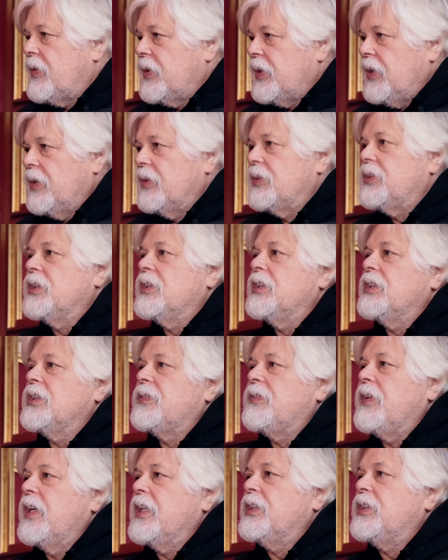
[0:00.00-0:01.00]
from the ocean
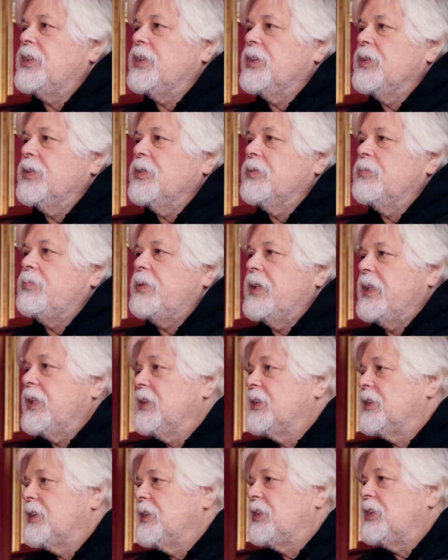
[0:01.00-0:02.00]
is fed to
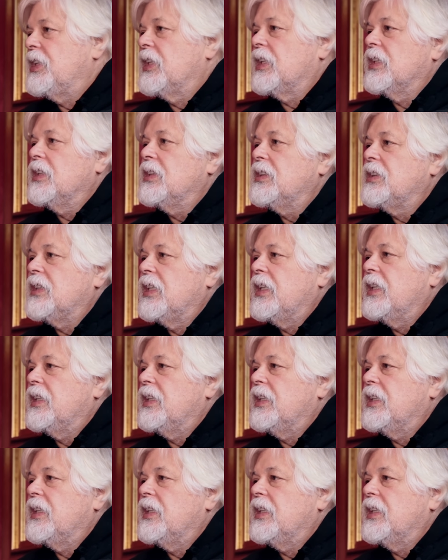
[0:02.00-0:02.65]
pigs and chickens